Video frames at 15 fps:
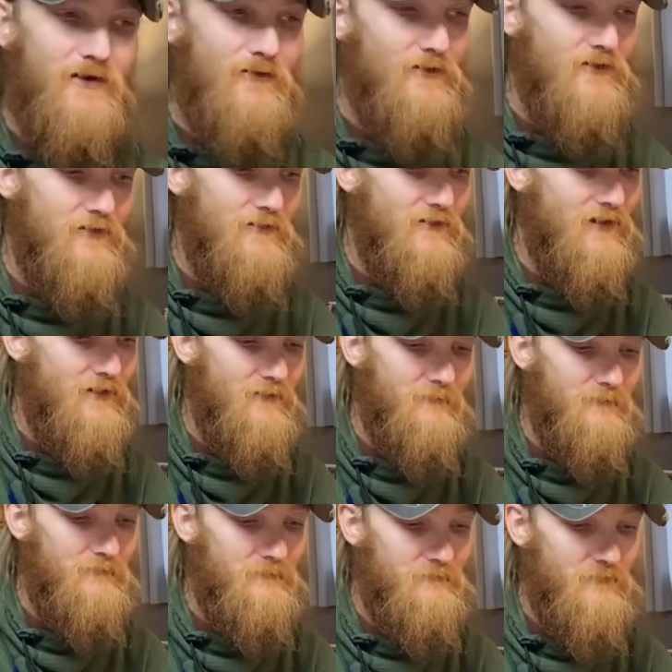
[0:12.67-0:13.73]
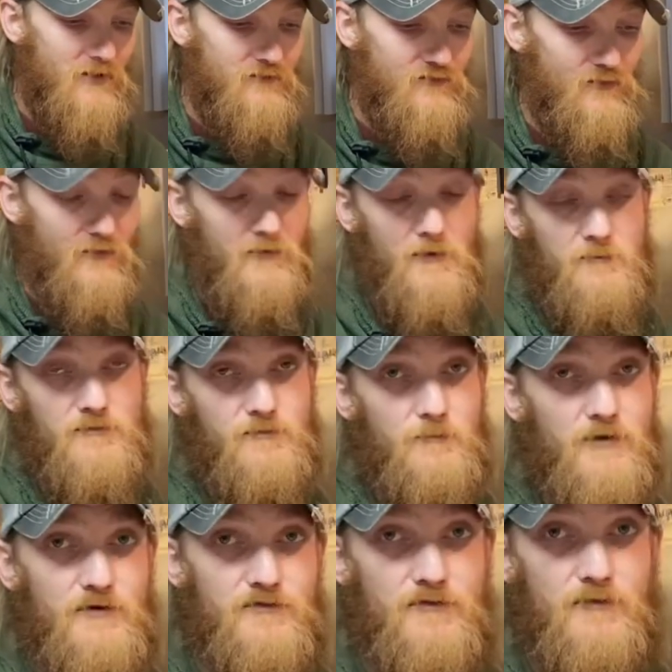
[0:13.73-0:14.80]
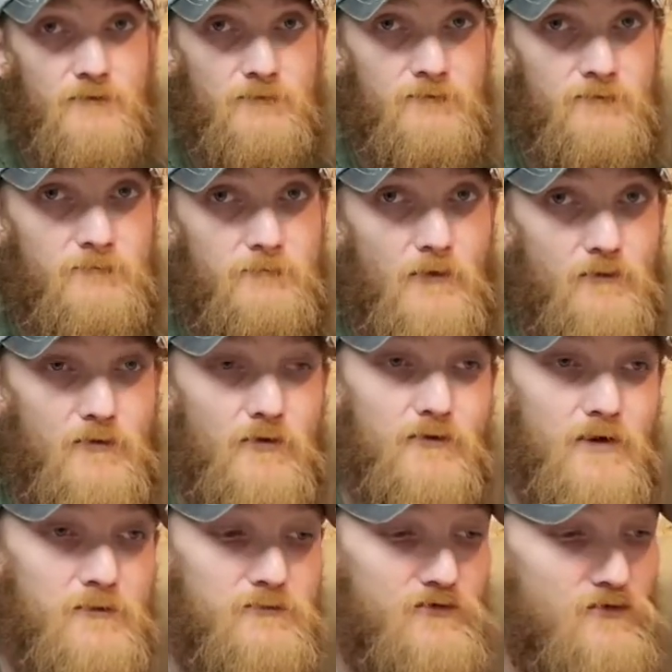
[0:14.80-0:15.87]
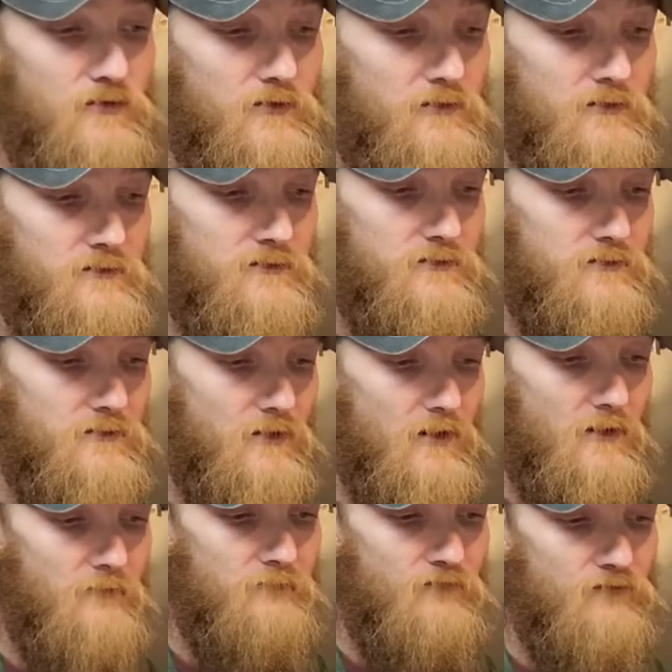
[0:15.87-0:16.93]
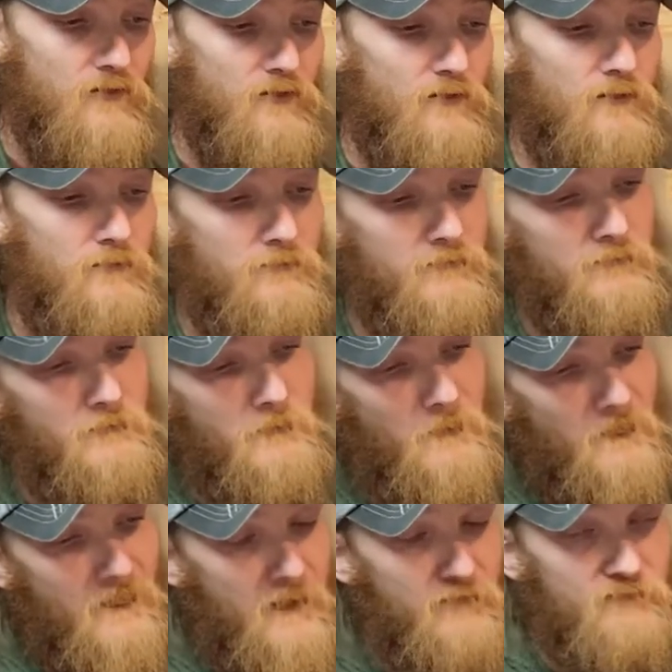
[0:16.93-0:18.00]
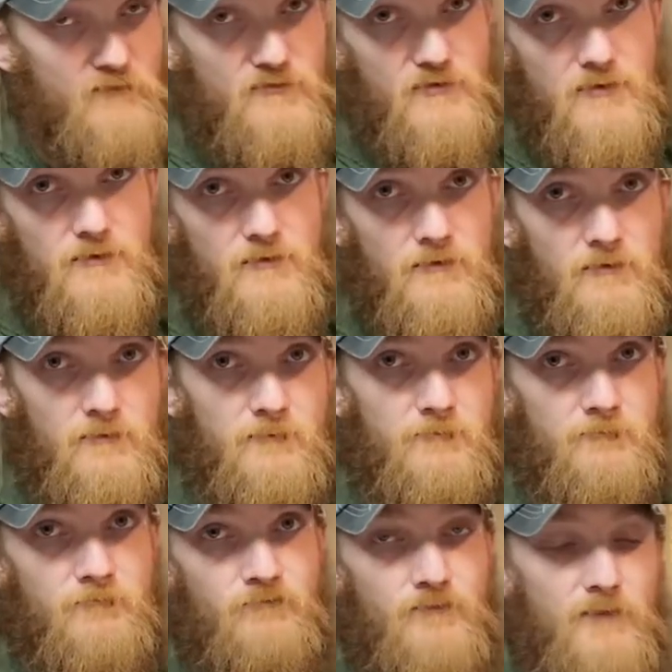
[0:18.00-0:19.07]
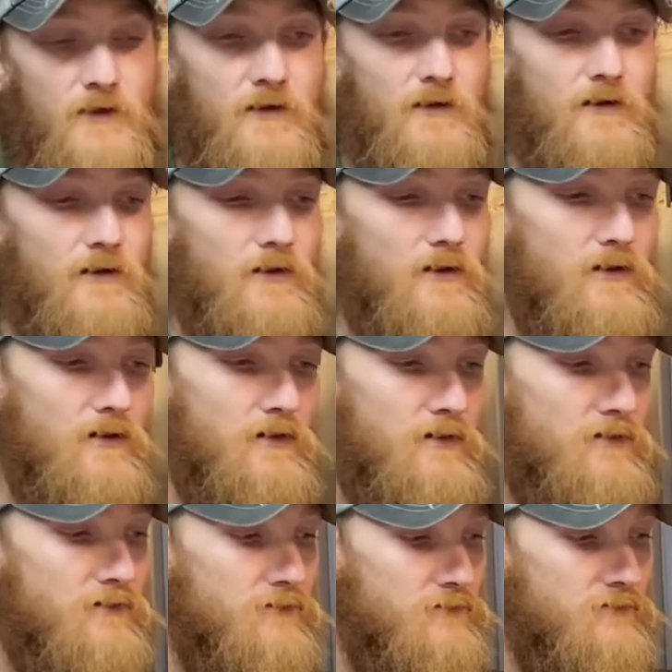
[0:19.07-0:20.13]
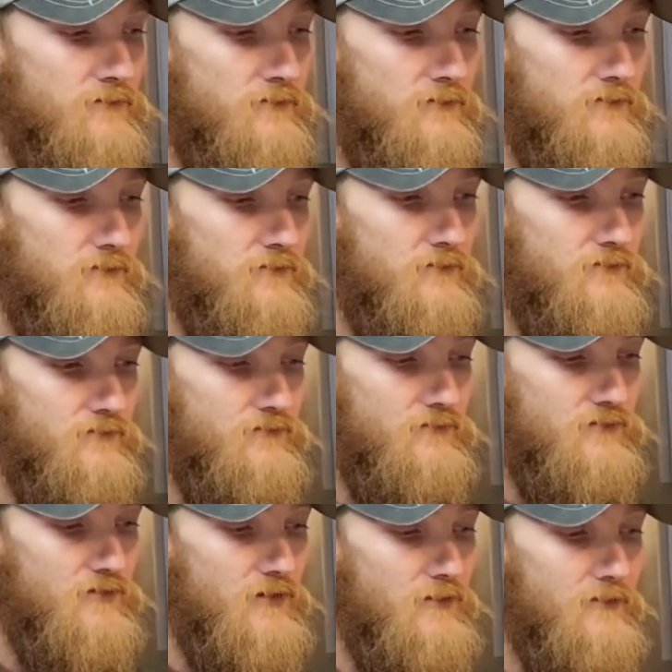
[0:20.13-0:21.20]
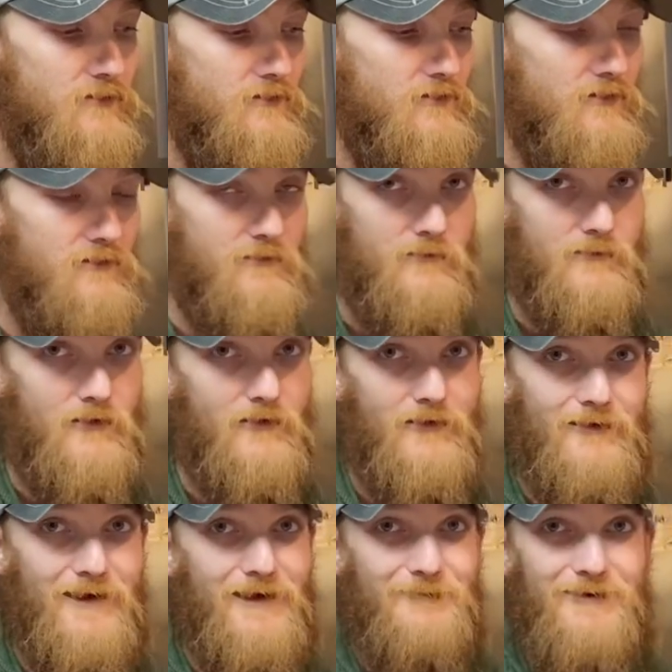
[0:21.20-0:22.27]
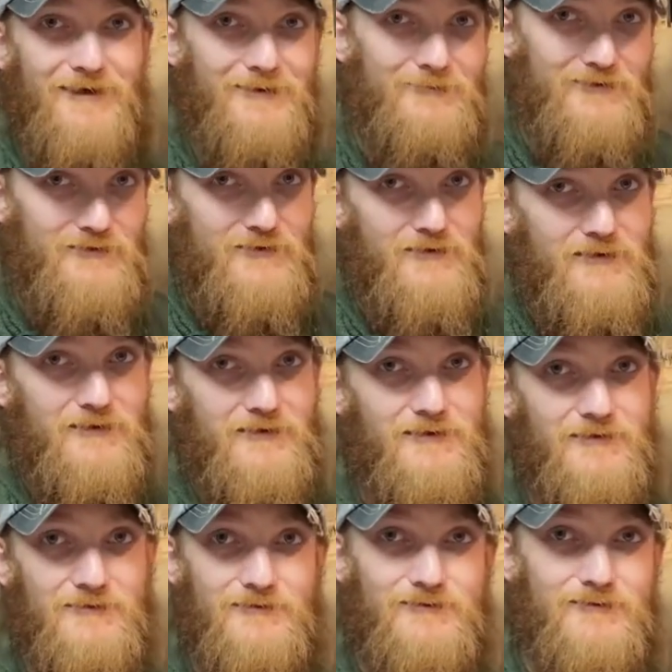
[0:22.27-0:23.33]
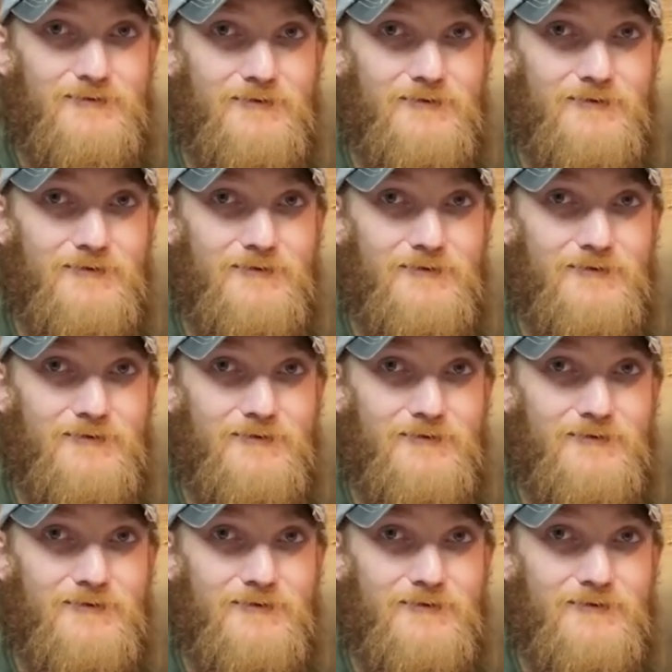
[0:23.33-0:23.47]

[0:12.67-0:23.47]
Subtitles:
Well, my trail name's Mischief. My real name's Chris. I'm from Virginia. And, yeah, I'm an amputee, I guess.